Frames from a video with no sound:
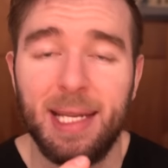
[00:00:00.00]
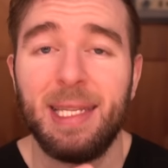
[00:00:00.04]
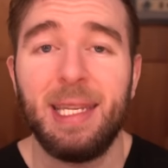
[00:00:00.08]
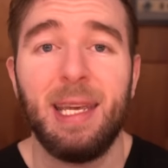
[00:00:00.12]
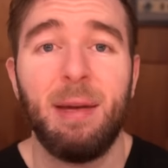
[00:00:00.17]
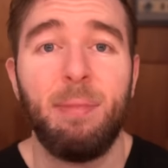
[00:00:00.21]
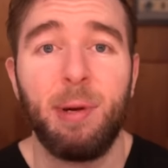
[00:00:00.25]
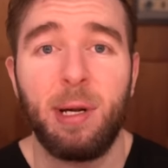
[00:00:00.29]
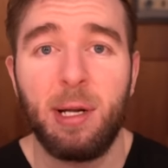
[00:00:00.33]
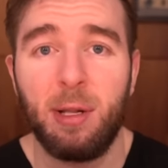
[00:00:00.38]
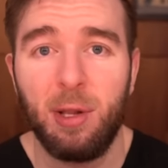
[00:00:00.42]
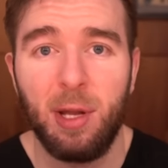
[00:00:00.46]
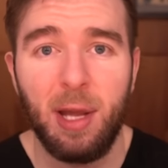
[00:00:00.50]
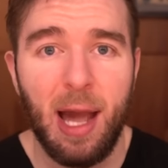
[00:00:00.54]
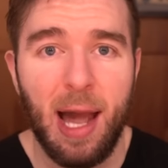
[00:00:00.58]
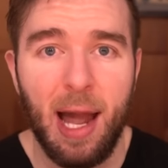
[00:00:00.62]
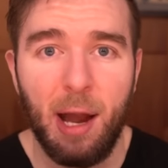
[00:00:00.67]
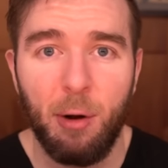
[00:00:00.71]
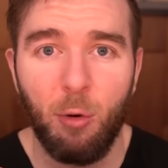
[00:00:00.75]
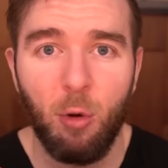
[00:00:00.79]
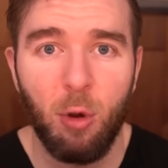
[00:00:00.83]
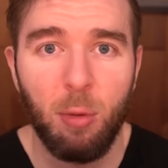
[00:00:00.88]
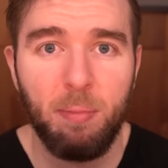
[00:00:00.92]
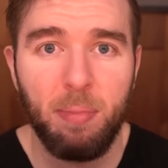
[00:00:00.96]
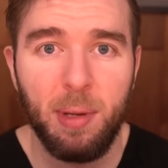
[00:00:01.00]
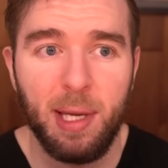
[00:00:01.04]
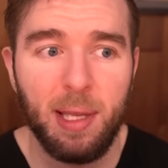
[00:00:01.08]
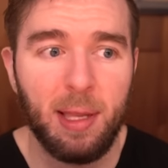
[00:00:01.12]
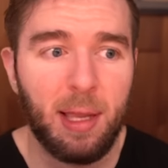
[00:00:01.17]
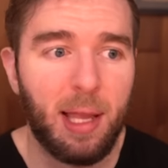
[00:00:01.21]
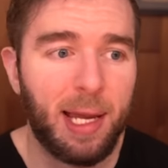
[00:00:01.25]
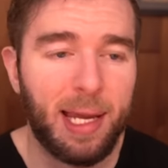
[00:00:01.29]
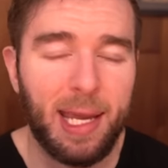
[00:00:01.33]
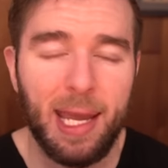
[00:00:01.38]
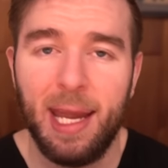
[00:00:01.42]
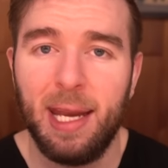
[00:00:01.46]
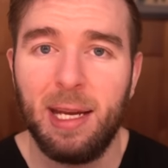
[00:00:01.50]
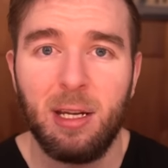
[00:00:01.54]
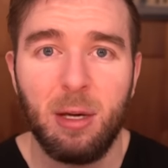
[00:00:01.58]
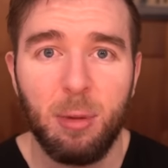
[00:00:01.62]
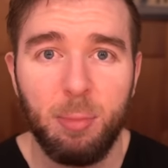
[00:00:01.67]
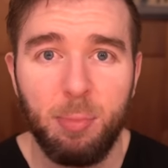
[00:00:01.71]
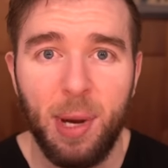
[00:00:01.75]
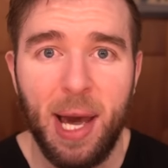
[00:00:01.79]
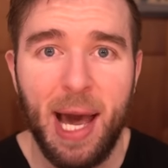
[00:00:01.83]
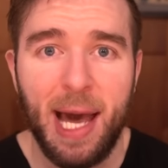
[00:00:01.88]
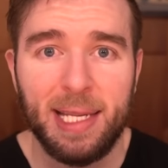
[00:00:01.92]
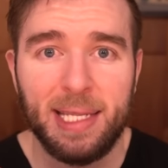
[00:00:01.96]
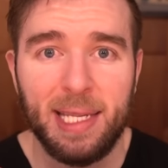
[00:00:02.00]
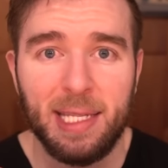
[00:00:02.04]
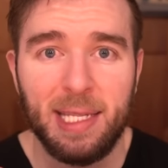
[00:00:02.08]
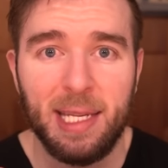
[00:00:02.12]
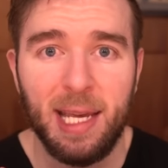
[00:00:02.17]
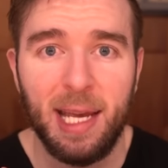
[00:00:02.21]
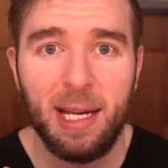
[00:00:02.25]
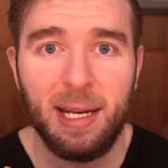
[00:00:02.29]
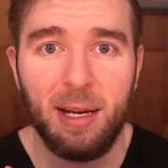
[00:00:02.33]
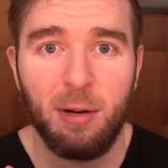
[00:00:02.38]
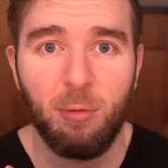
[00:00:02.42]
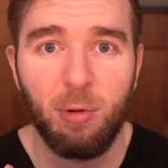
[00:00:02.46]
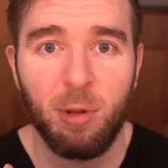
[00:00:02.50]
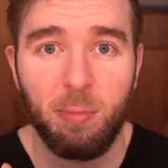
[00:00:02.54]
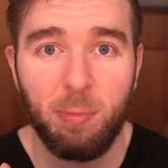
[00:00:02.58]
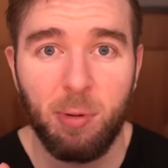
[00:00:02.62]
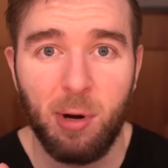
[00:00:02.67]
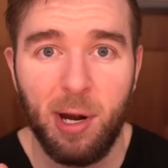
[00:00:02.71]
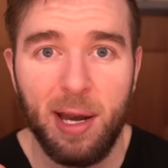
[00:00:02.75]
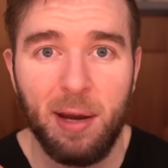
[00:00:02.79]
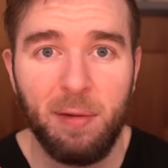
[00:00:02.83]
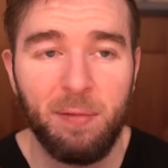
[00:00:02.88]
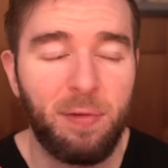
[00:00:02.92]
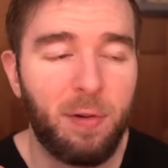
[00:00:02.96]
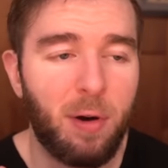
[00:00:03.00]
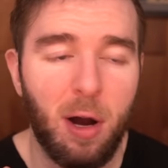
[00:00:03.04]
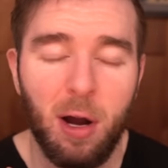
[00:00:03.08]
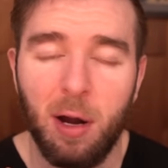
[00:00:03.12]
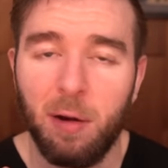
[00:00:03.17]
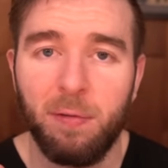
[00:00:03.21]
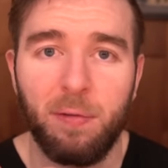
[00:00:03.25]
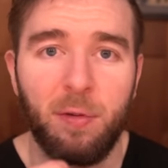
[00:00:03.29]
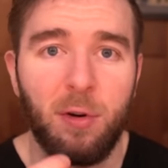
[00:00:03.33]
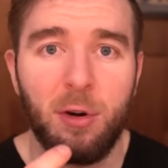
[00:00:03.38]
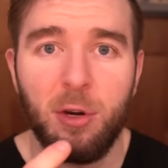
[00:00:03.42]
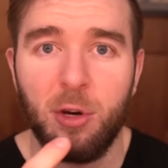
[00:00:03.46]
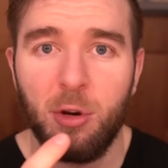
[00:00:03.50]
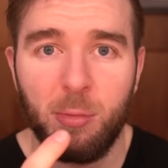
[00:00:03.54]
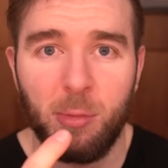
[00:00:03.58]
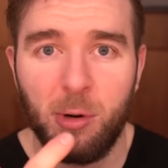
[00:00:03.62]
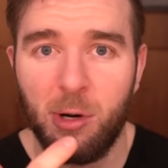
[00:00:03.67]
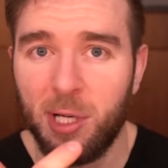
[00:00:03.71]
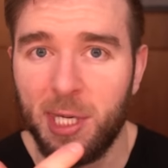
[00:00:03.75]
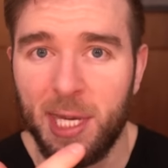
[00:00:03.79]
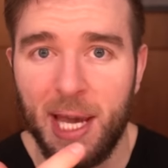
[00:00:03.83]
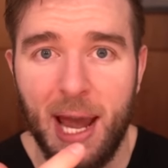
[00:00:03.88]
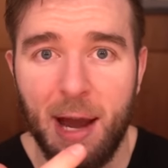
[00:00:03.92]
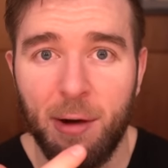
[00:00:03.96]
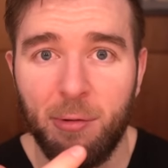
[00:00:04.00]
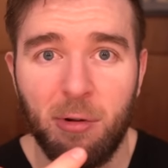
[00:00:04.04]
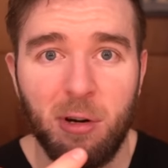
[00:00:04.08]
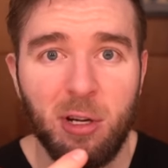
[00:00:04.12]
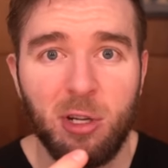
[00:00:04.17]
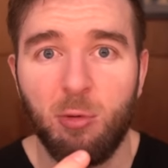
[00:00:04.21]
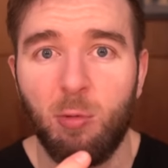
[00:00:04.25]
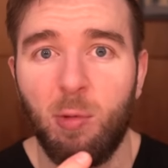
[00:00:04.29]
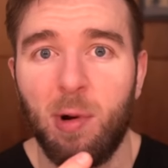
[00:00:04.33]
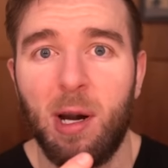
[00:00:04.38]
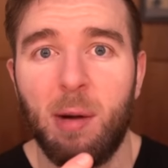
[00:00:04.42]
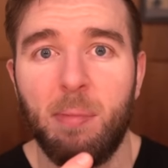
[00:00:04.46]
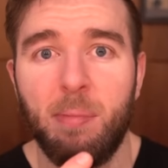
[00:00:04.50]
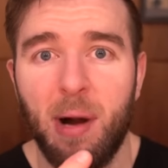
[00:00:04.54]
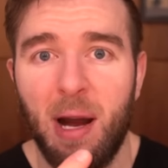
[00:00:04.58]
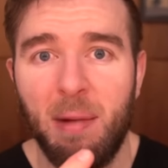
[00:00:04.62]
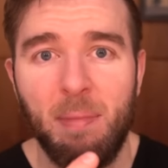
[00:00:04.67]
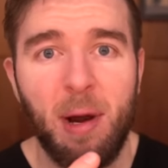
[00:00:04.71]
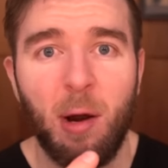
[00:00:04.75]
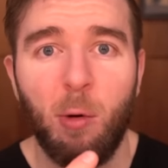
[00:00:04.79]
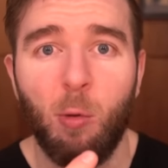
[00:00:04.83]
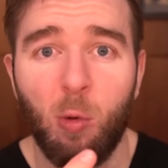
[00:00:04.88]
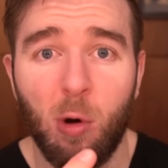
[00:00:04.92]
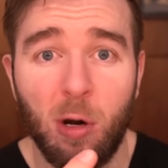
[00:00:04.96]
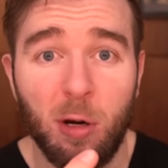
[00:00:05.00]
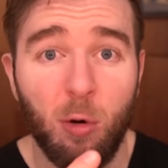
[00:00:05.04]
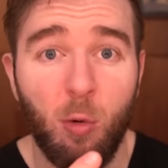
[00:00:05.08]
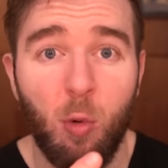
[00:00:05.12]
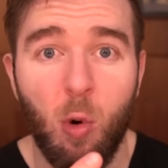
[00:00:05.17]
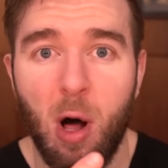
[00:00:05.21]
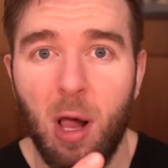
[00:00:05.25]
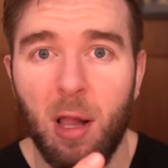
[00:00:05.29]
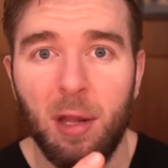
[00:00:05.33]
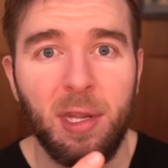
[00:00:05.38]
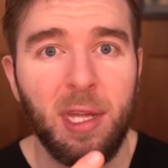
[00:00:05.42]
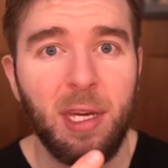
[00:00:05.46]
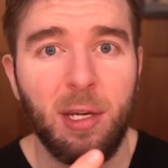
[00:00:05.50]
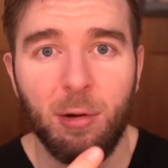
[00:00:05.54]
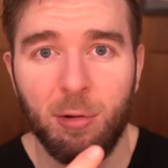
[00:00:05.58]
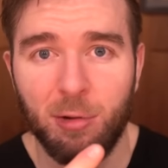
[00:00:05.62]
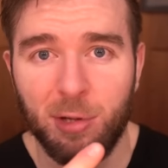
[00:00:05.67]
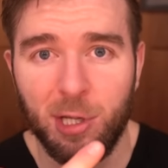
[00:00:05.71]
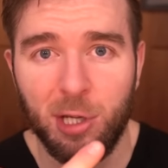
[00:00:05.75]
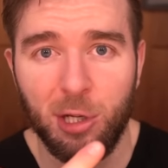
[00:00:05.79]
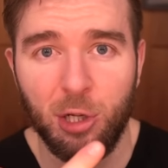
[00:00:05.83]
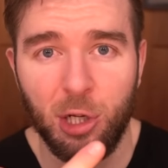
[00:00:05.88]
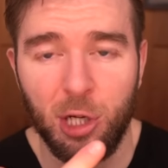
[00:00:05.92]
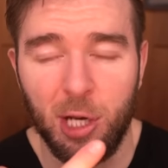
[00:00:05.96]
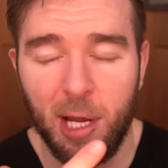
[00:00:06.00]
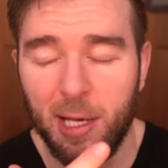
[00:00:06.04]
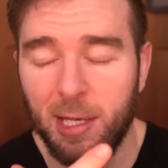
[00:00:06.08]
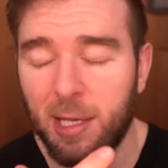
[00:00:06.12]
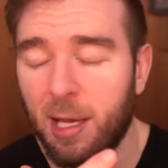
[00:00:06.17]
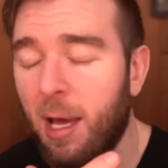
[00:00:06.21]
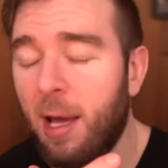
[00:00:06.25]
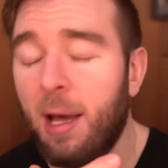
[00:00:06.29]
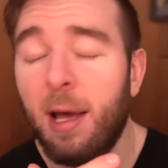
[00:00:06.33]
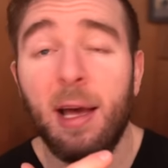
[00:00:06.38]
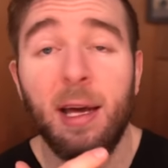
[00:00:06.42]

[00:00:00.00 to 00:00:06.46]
Typically, I will be like incapacitated with brain fog for numerous hours, whereby my work quality goes to shit.